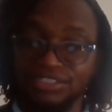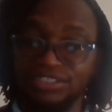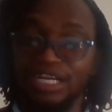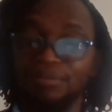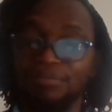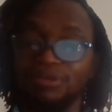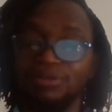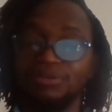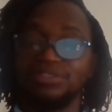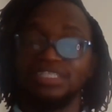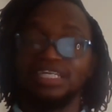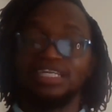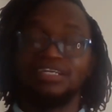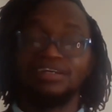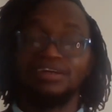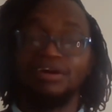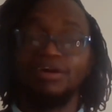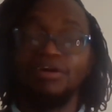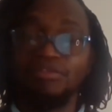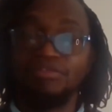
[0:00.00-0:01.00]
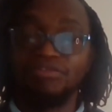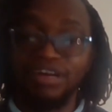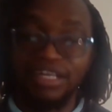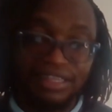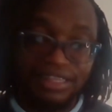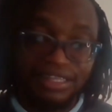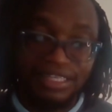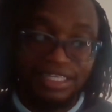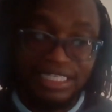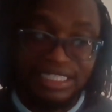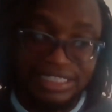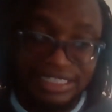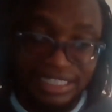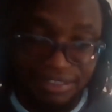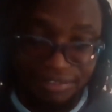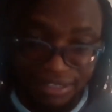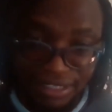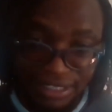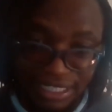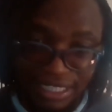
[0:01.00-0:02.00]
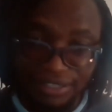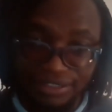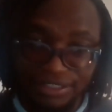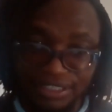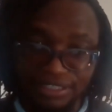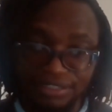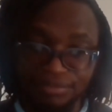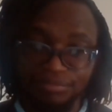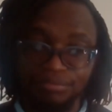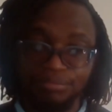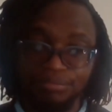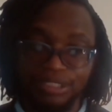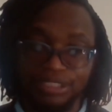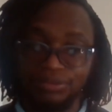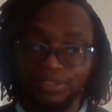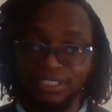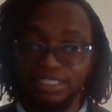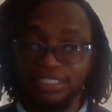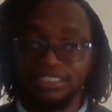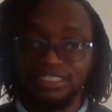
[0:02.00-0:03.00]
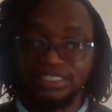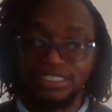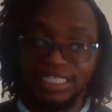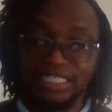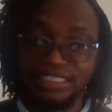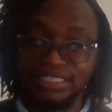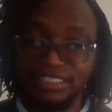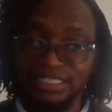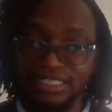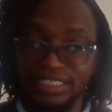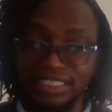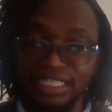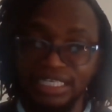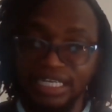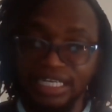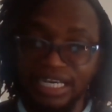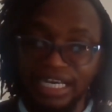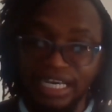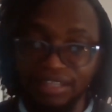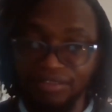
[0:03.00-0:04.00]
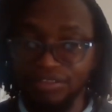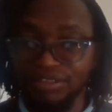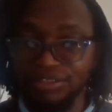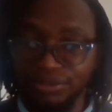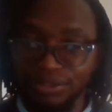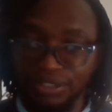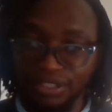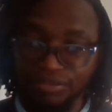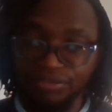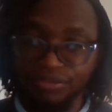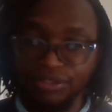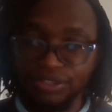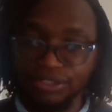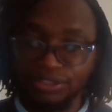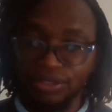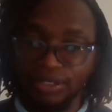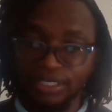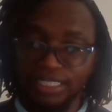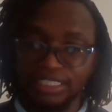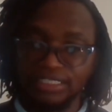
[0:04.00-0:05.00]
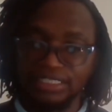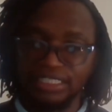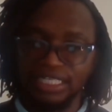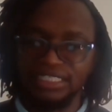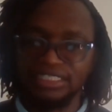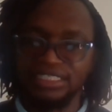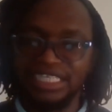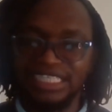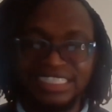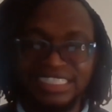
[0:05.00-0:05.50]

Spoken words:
So I'm losing over 37,000 between the ZSC and the Victoria Falls Stock Exchange.